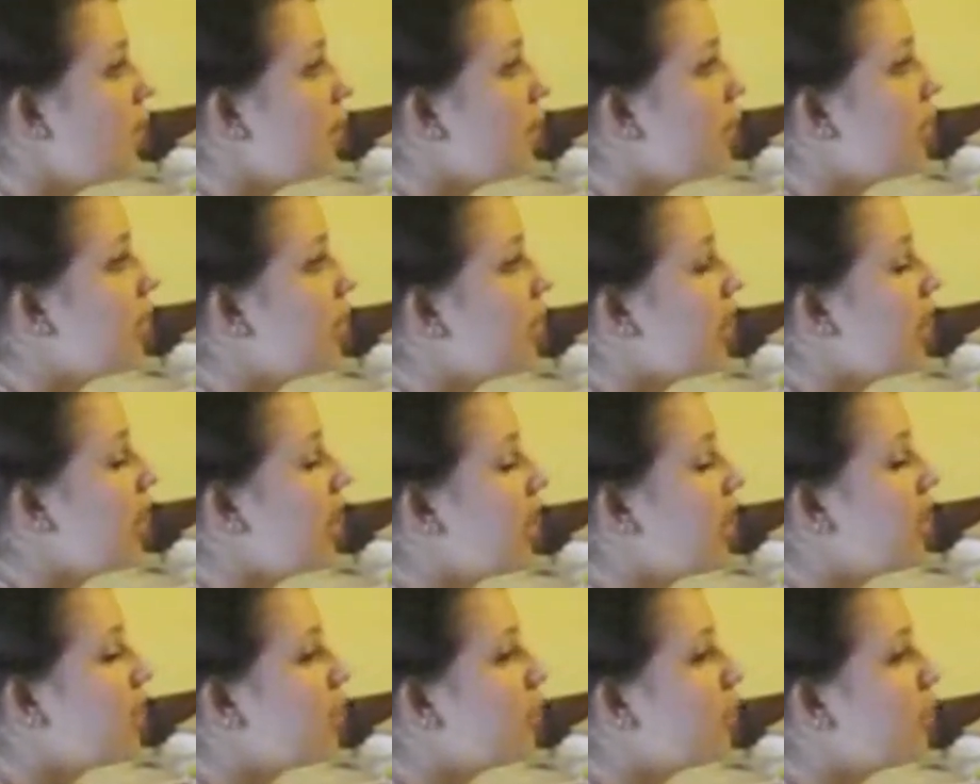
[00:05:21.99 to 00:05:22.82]
Well,
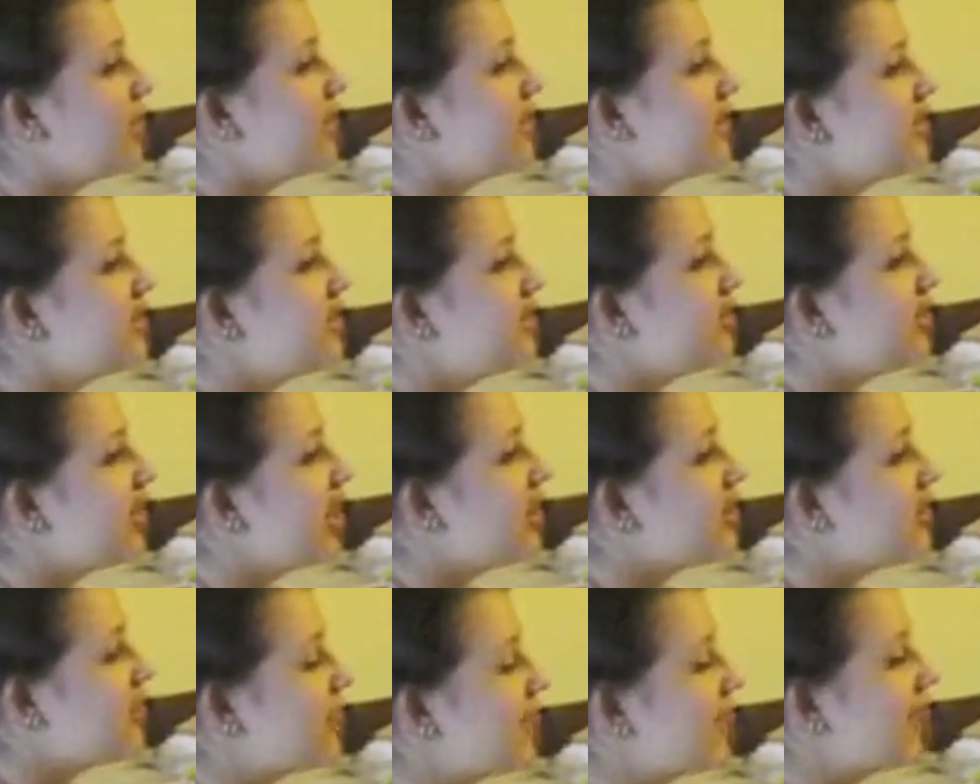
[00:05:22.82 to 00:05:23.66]
when did you
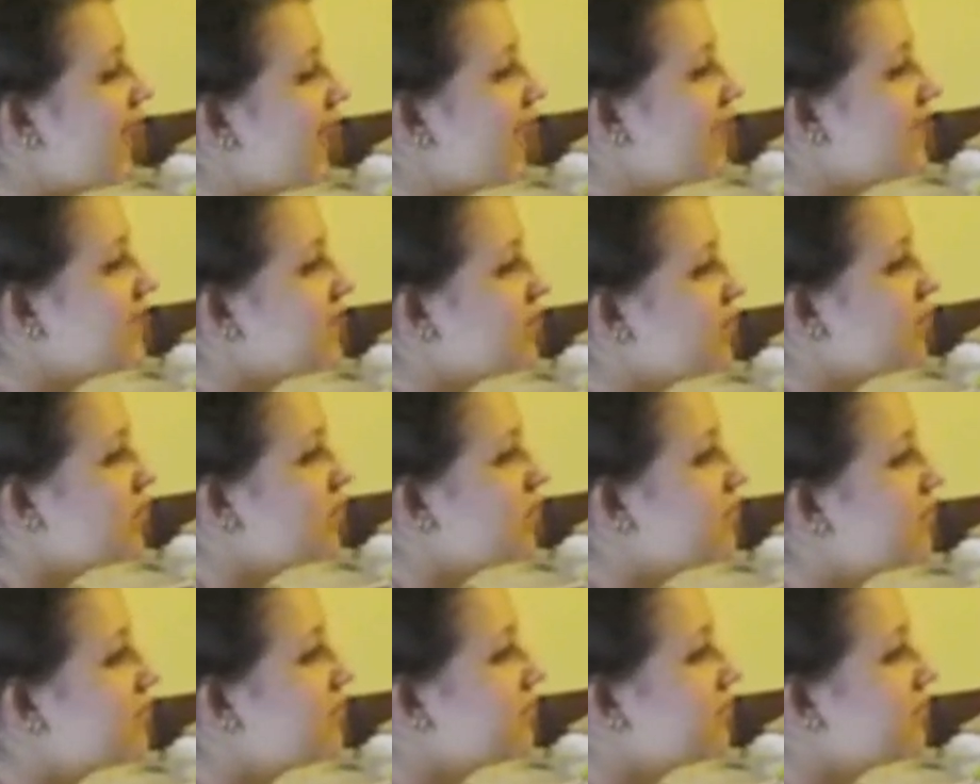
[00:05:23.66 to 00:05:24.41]
graduate high school?